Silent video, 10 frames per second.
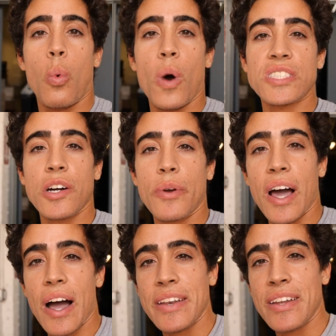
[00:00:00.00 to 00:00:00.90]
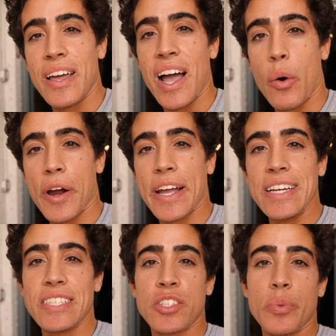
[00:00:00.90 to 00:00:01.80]
What's going on? How are you
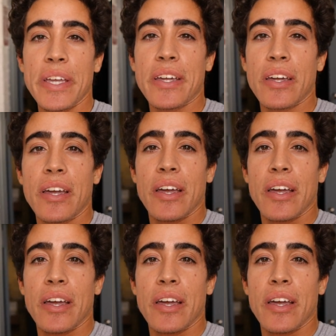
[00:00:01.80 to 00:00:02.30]
guys this week?